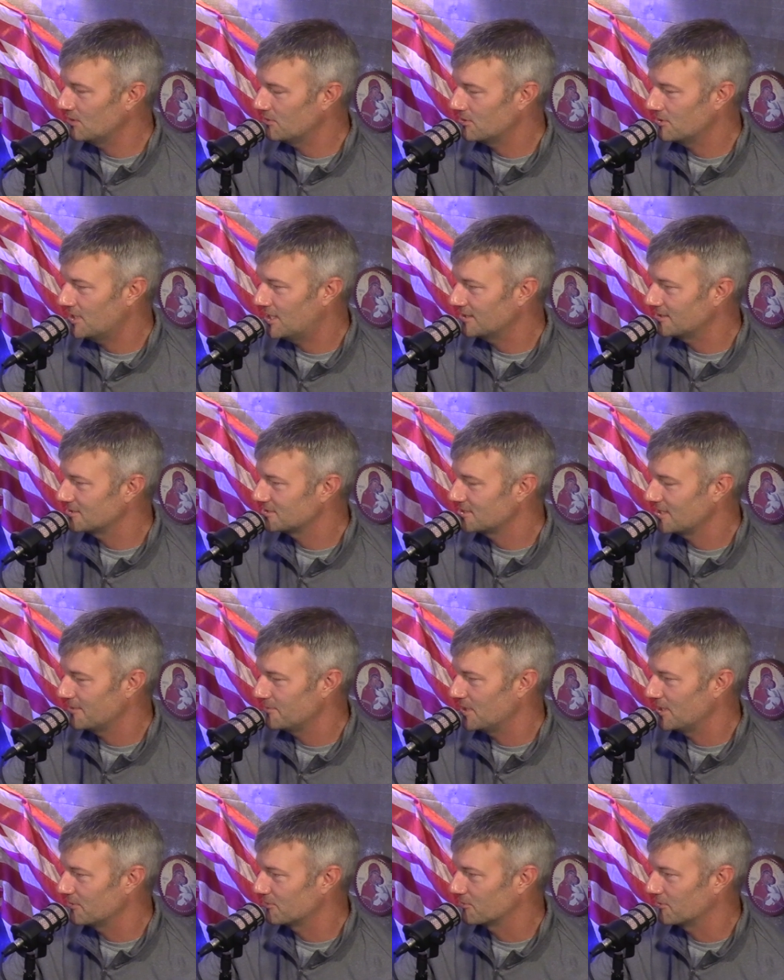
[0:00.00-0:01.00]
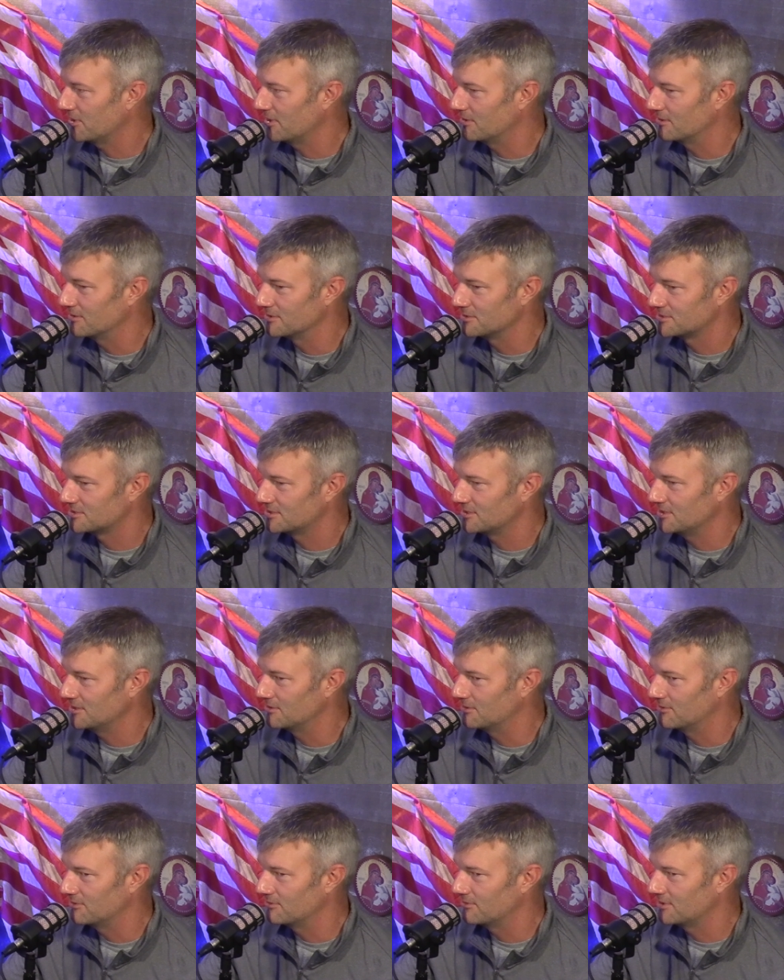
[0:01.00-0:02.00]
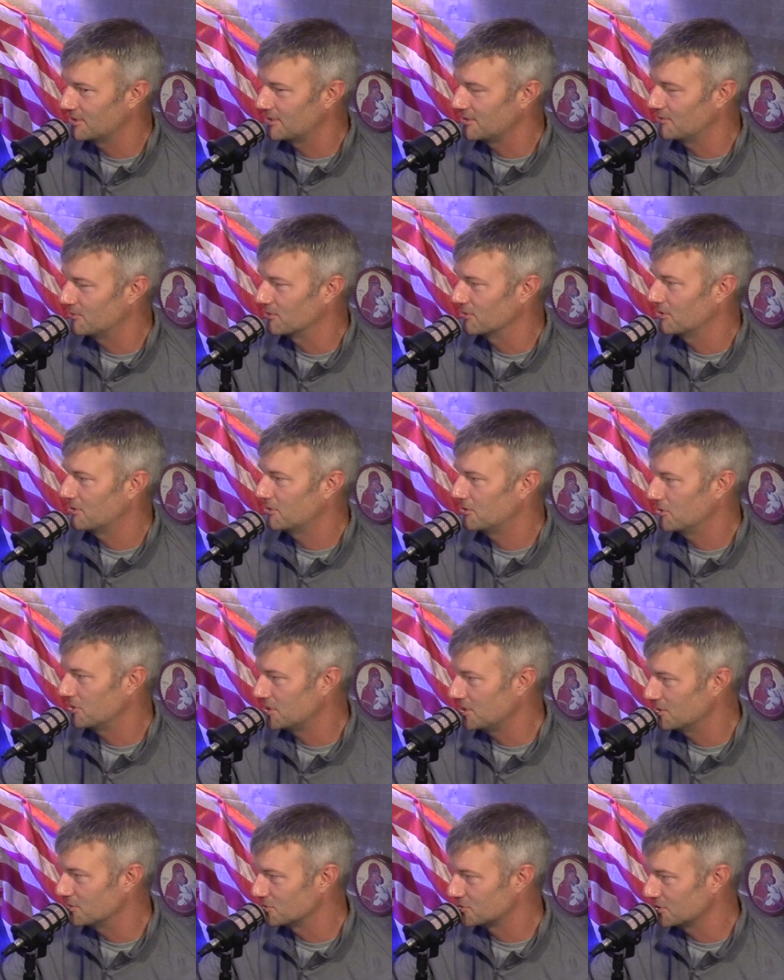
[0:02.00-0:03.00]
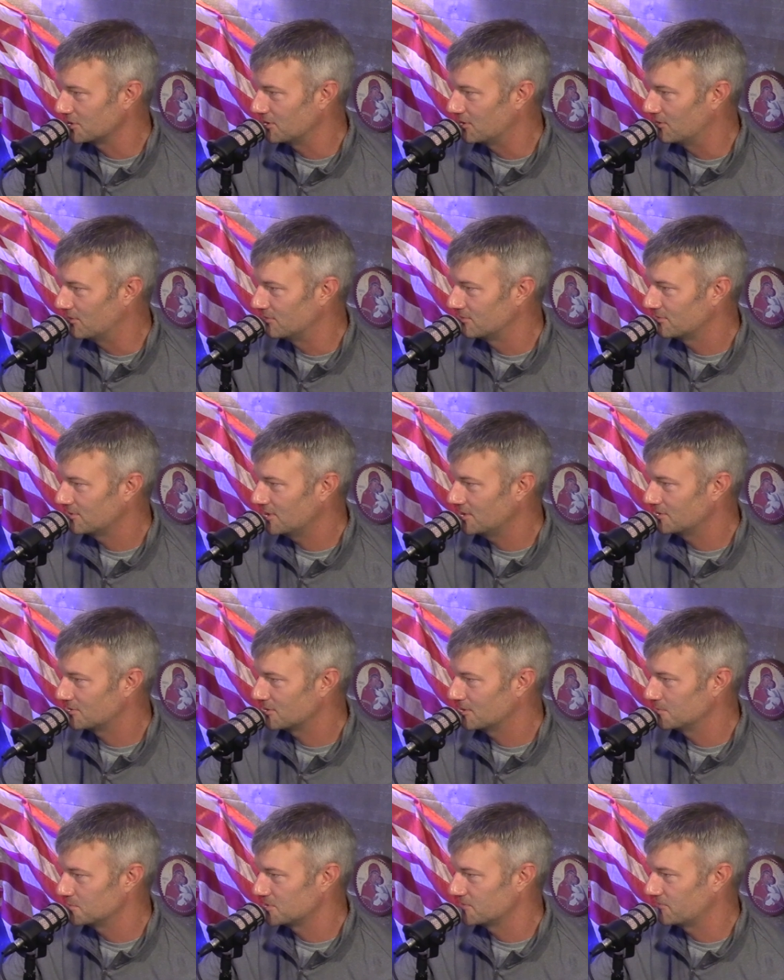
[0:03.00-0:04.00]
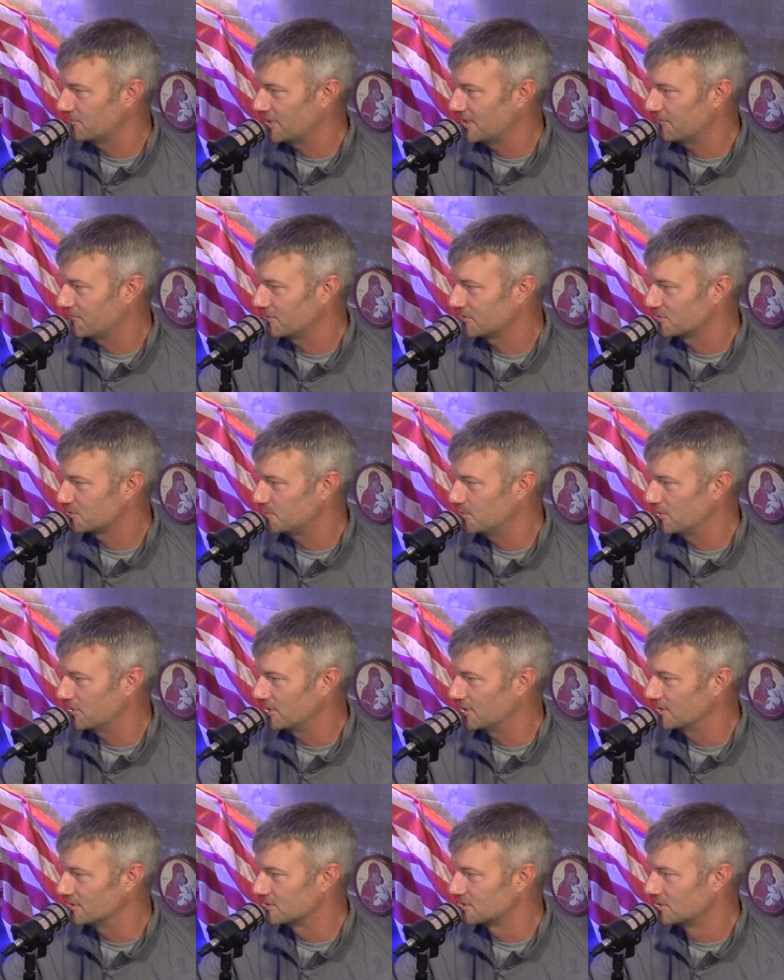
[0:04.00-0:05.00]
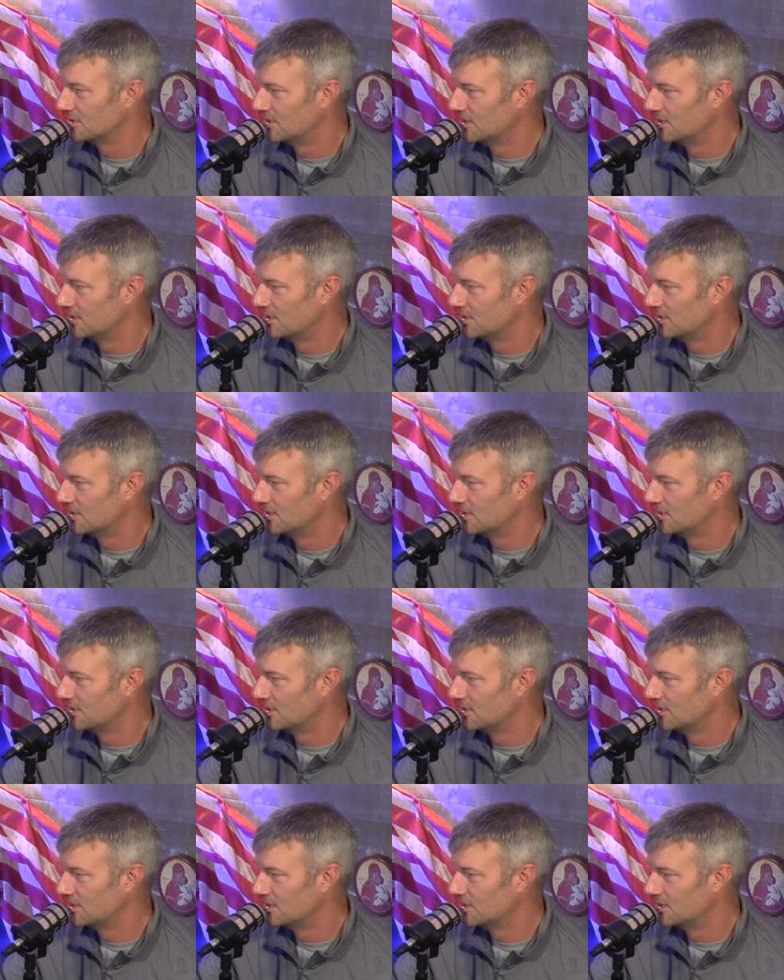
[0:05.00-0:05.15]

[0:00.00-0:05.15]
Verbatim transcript: They're not the same 8th graders, you know, that they were 100 years ago in terms of life experience.